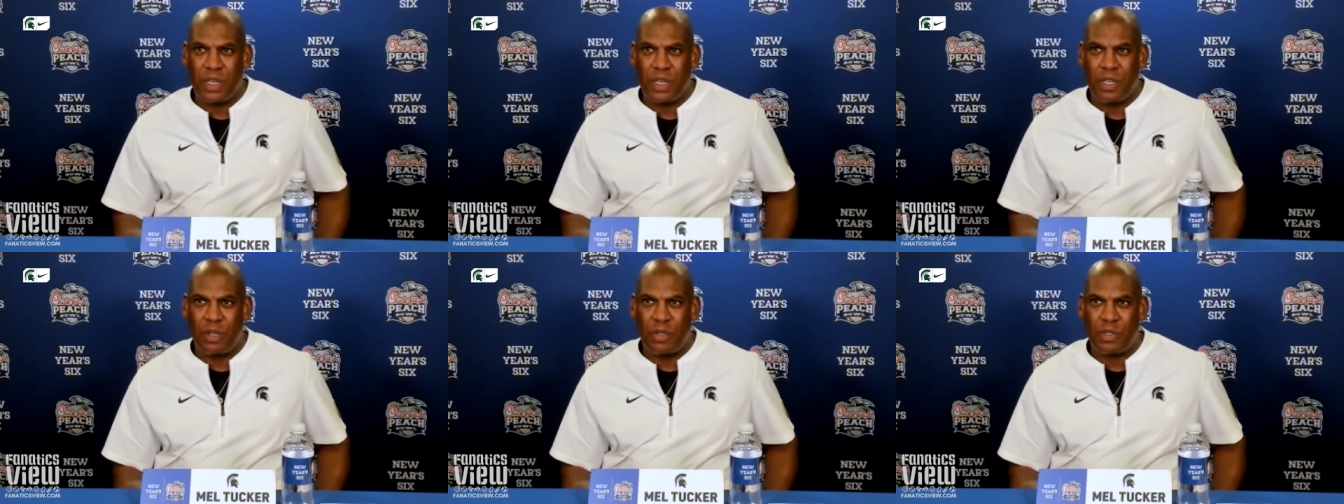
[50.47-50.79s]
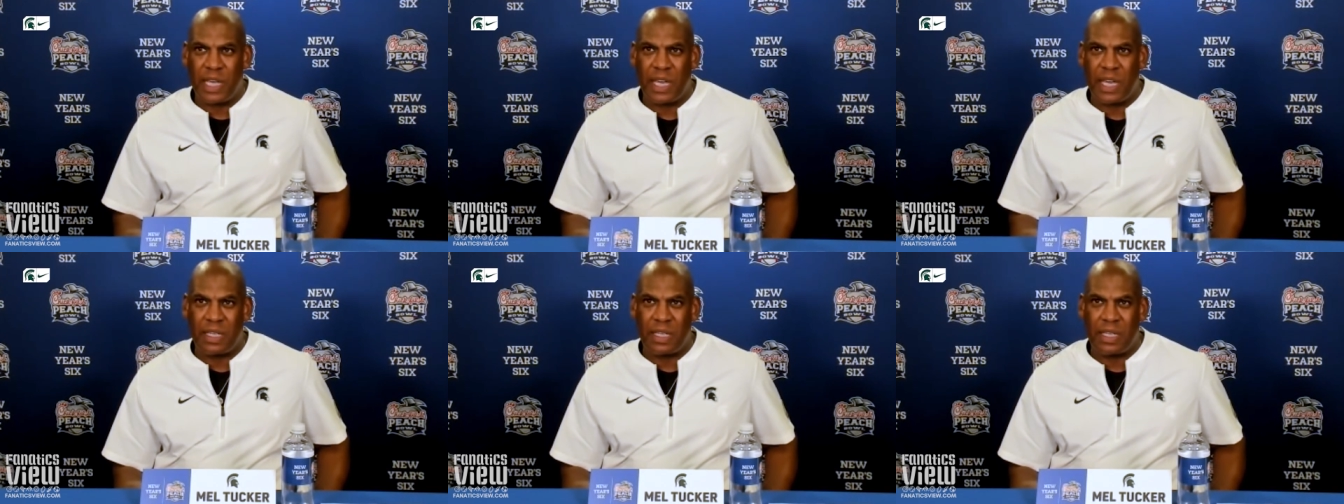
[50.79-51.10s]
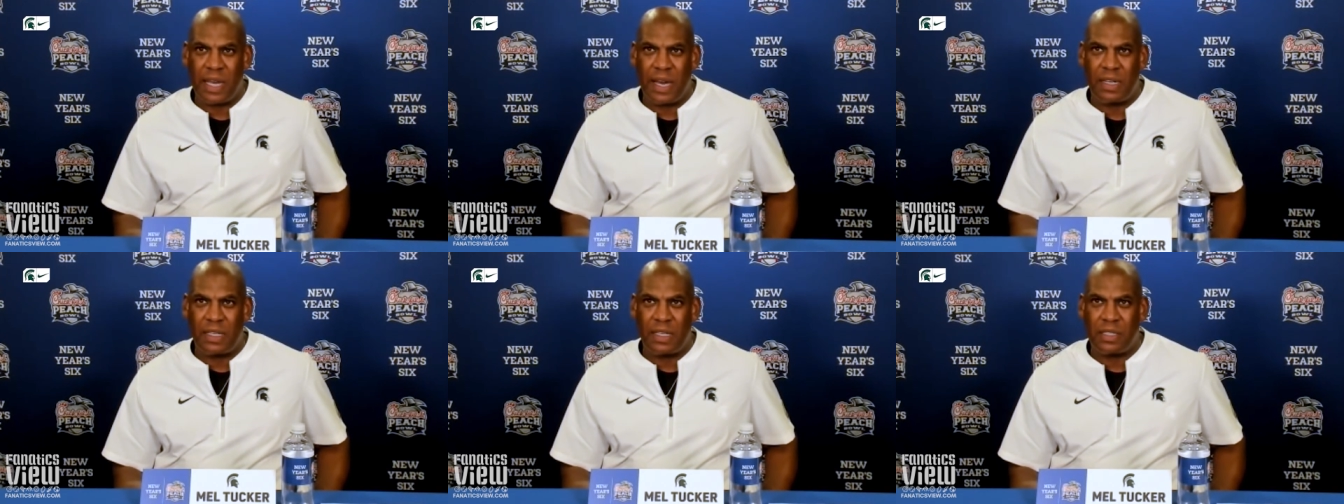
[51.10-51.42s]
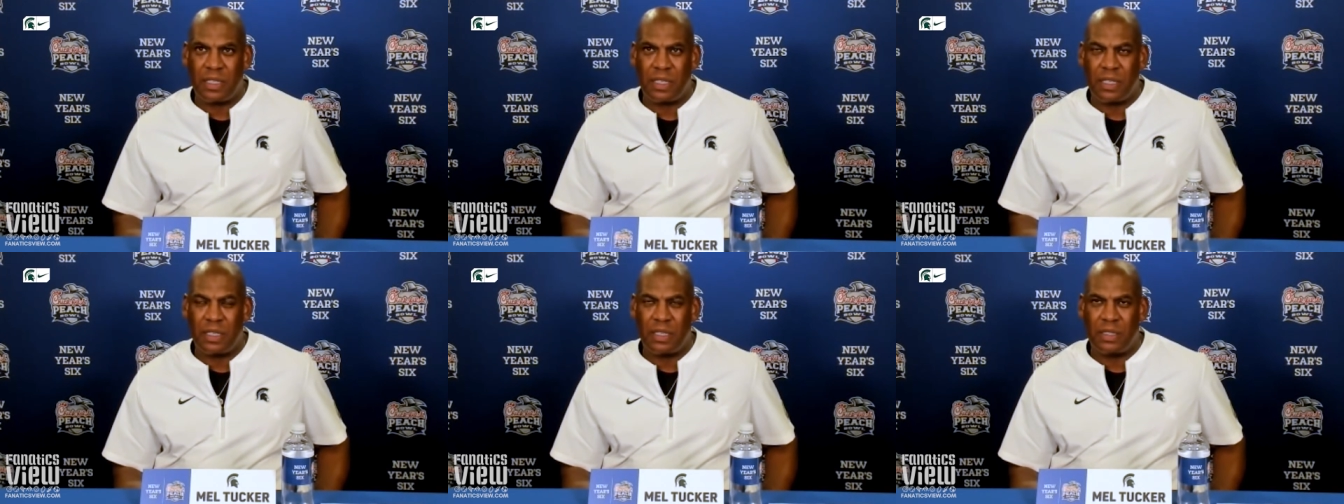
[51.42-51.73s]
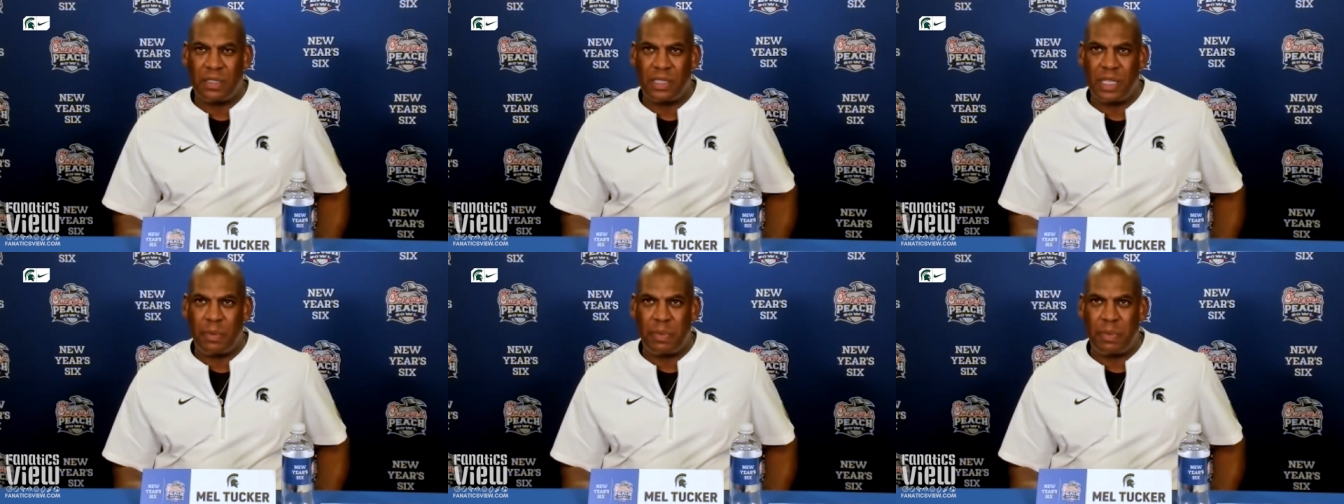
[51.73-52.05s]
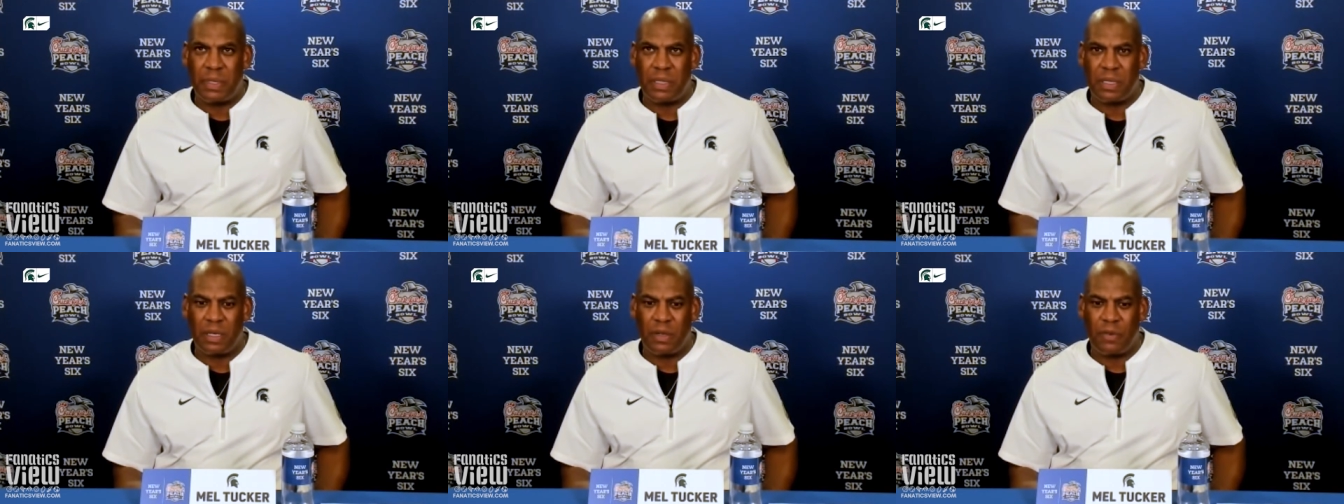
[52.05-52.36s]
you know, take it down into the deep
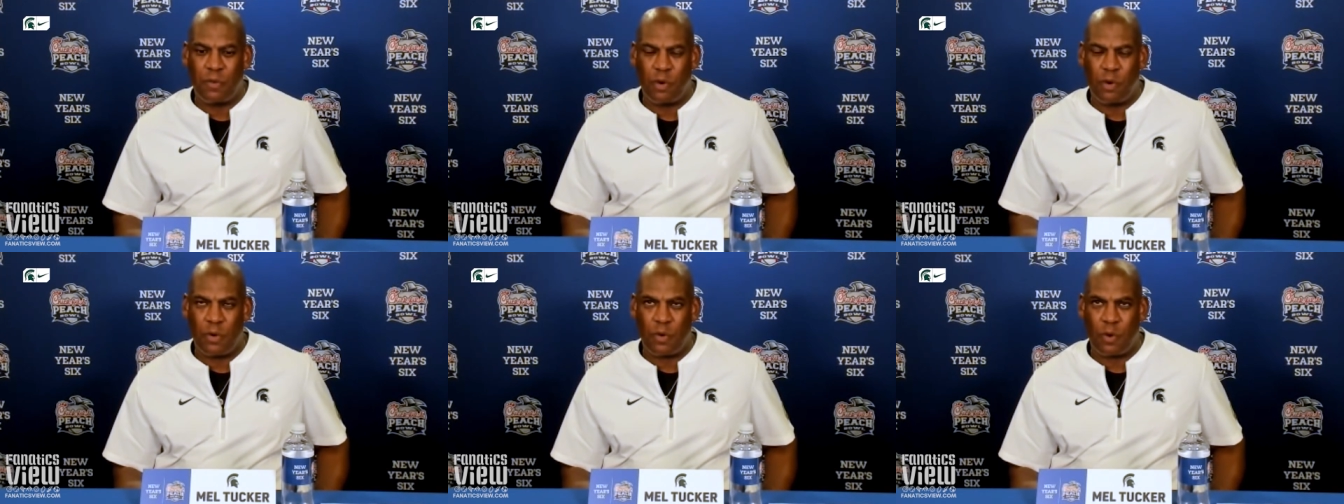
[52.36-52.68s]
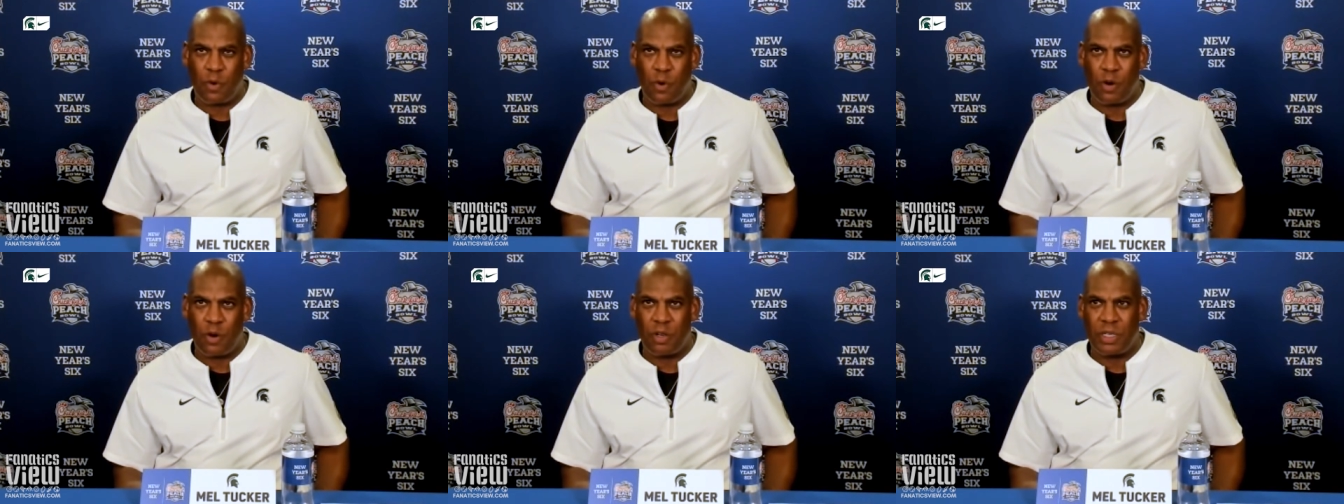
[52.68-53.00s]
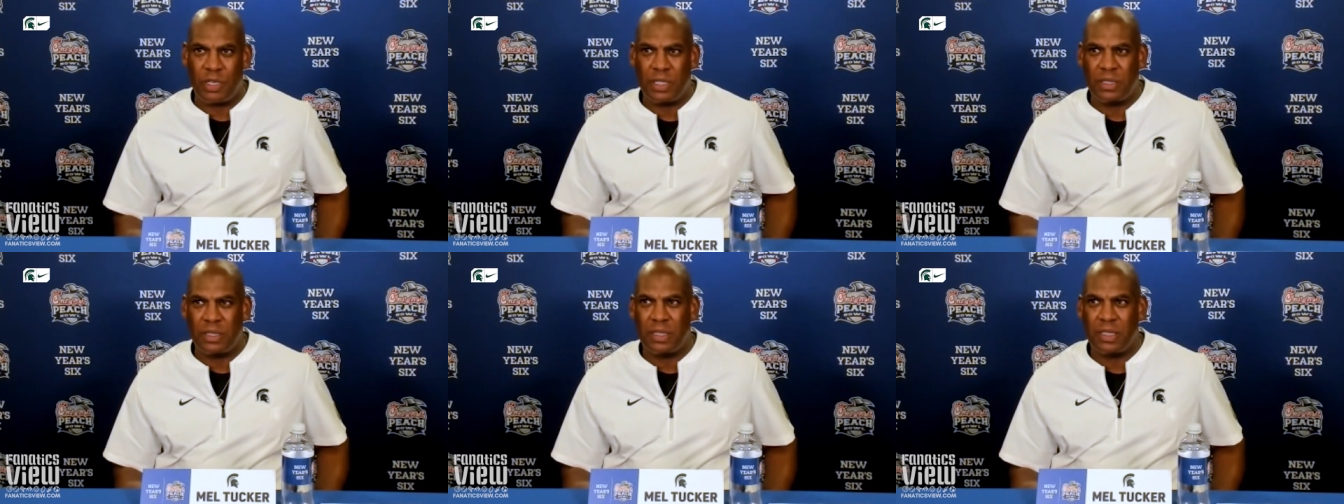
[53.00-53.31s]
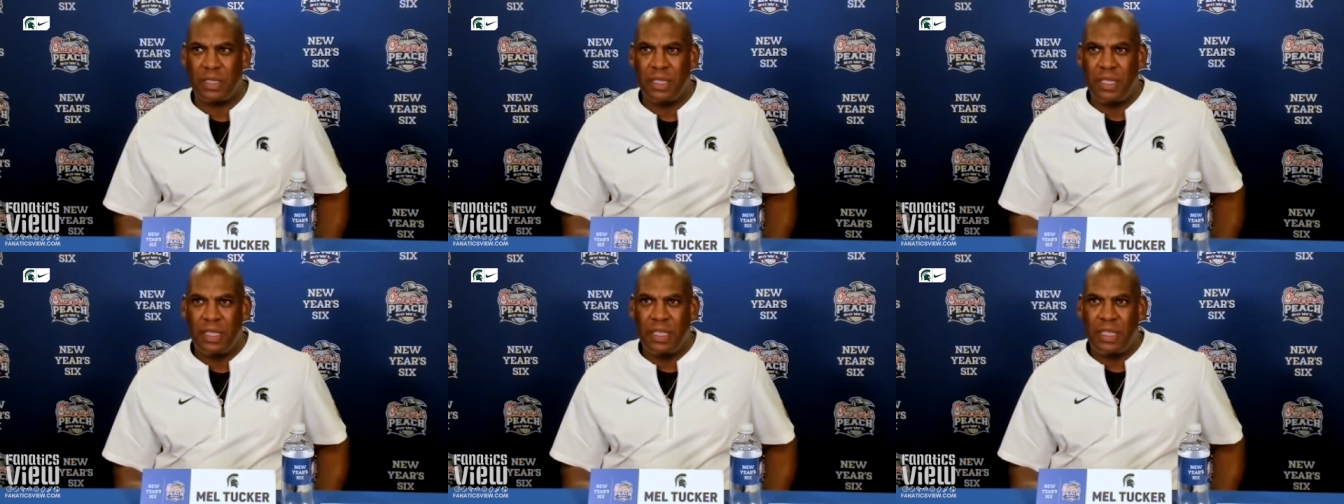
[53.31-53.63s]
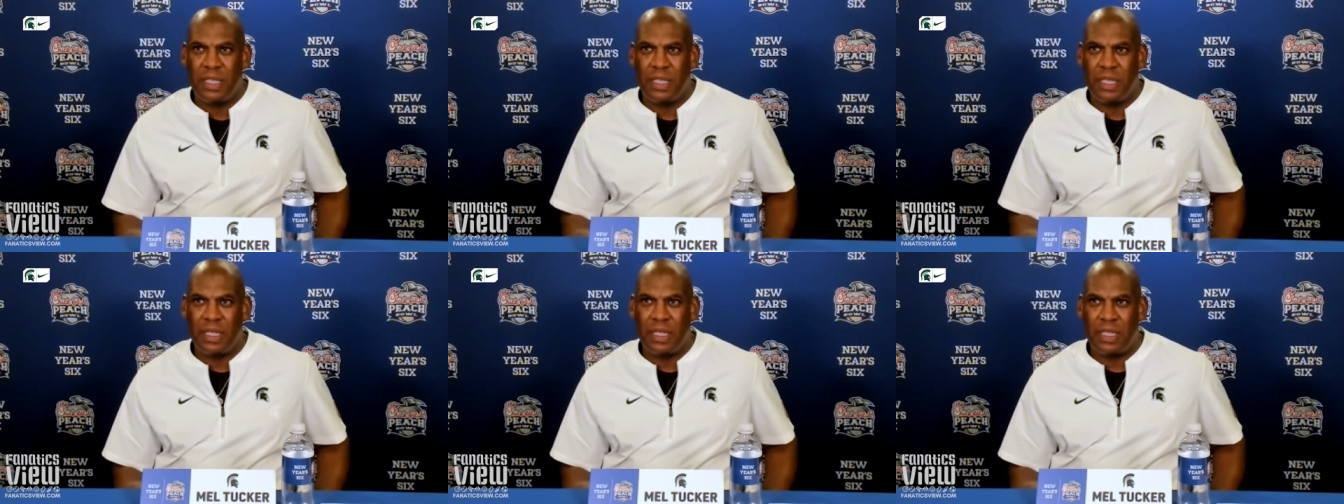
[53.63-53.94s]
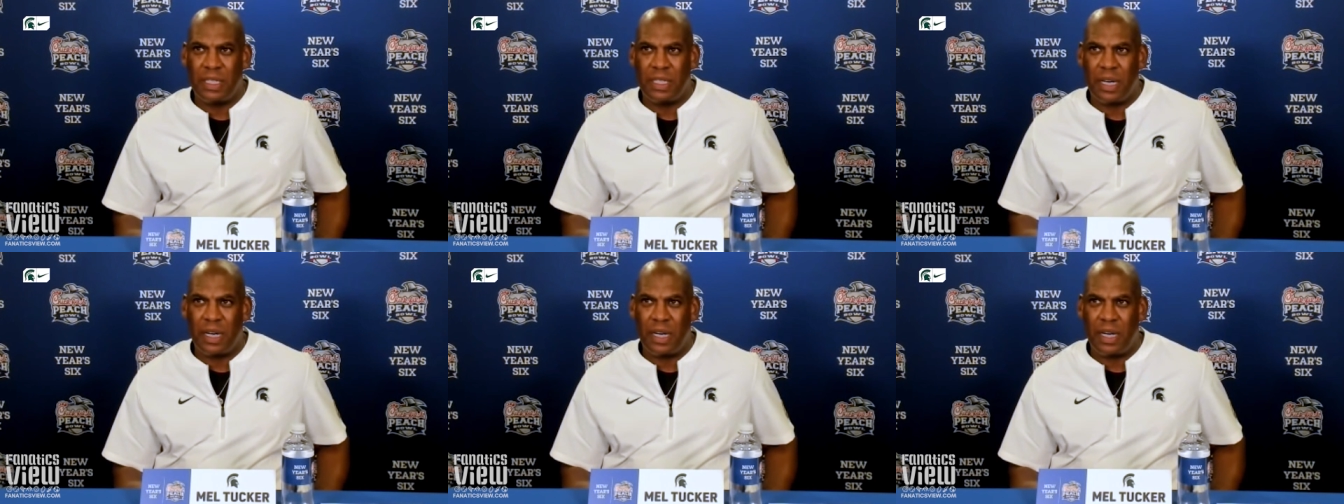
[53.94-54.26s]
into the fourth quarter, and
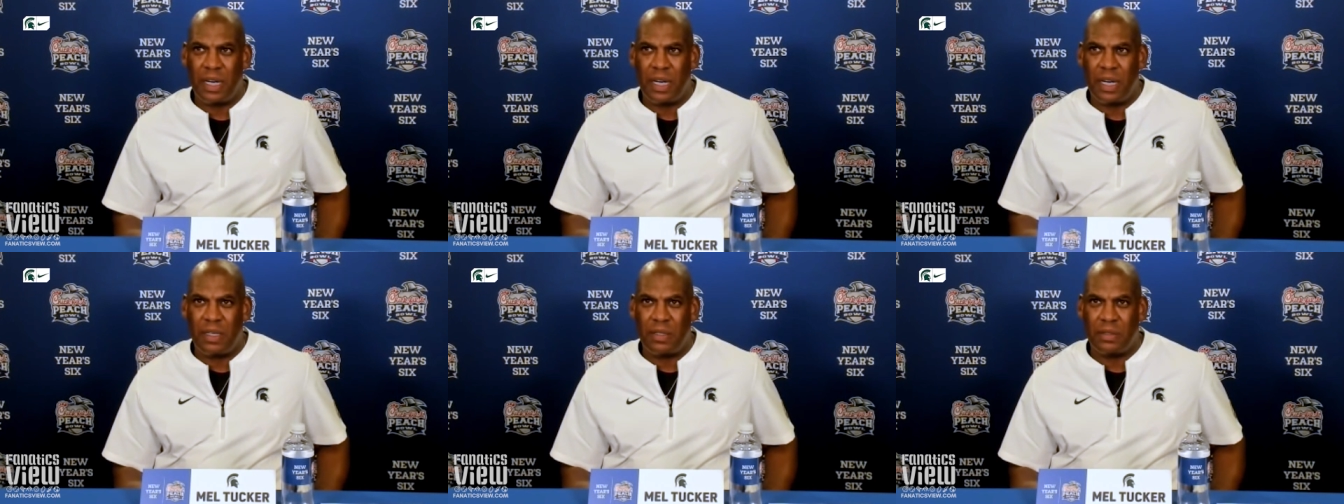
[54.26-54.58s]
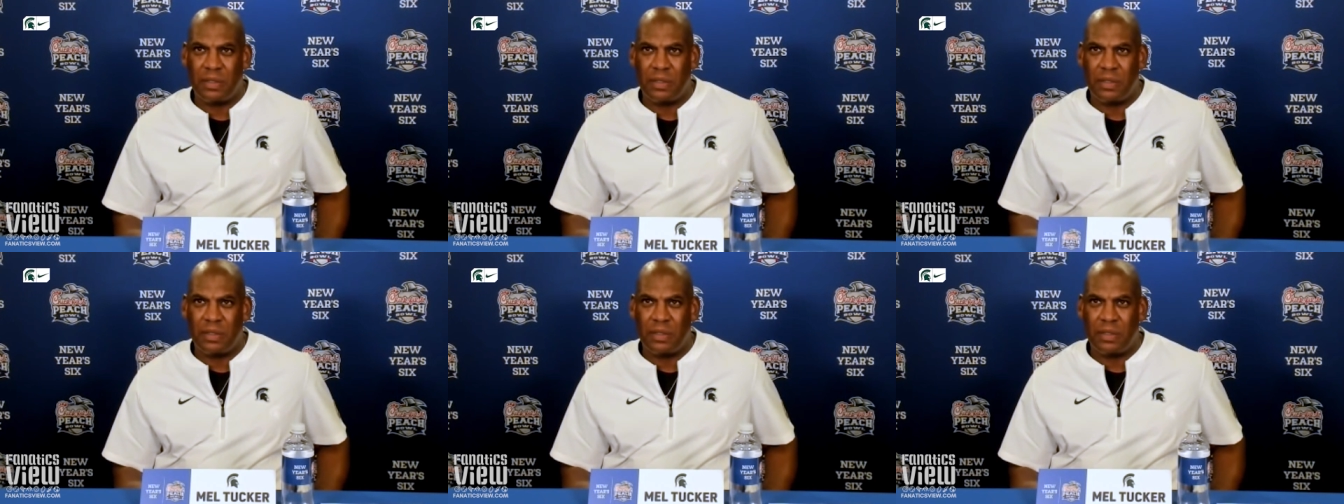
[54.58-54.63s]
and uh,